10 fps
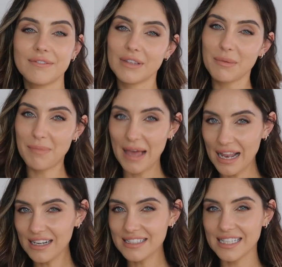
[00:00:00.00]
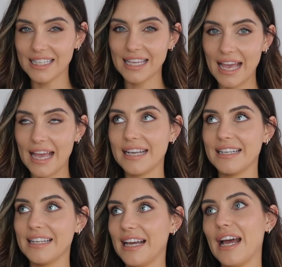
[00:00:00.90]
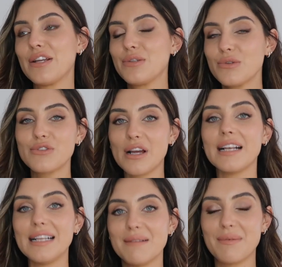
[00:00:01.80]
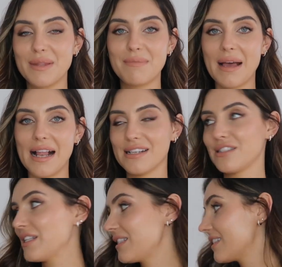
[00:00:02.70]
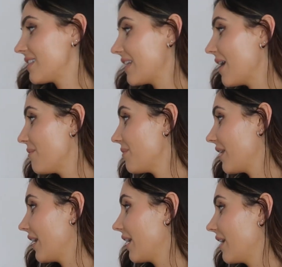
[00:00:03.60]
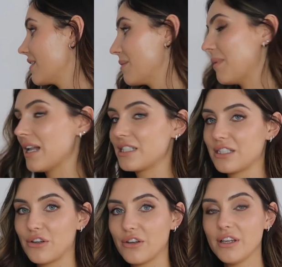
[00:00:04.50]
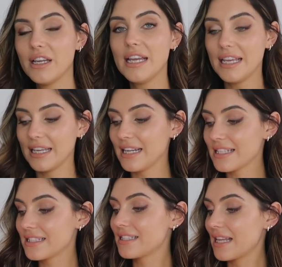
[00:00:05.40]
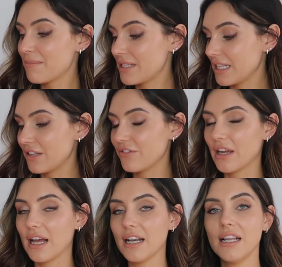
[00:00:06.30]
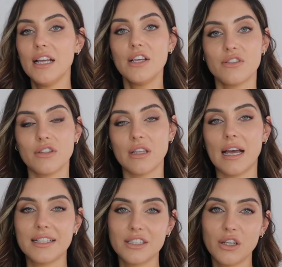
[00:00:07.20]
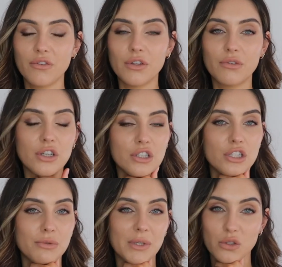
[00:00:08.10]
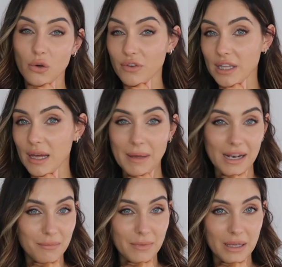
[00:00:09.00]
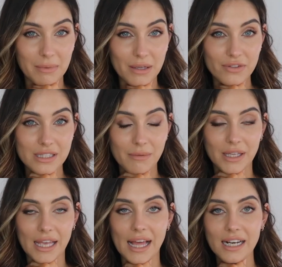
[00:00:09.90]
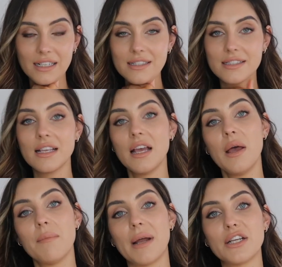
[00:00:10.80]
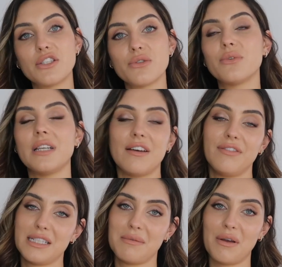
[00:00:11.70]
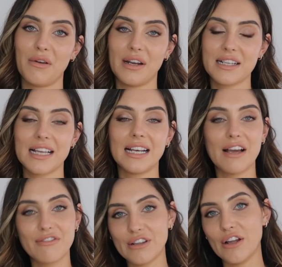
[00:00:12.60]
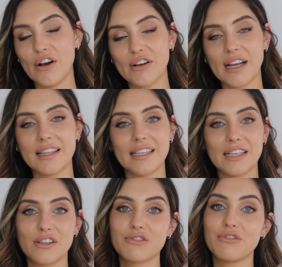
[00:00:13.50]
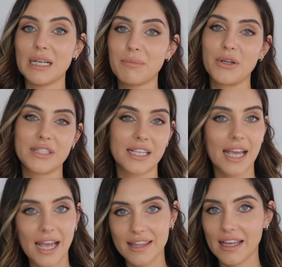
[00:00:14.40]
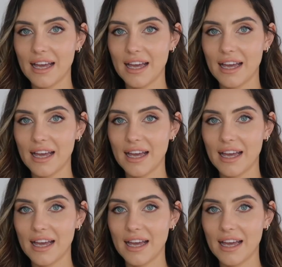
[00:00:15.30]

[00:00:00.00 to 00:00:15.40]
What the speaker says: The belt, again, I do struggle a little bit with the belt. It's the same thing as the belt here. It is the same material, so that, I don't know if you could switch over that belt maybe for something else, but I do love it, to be honest. I love the look. I think it looks really put together.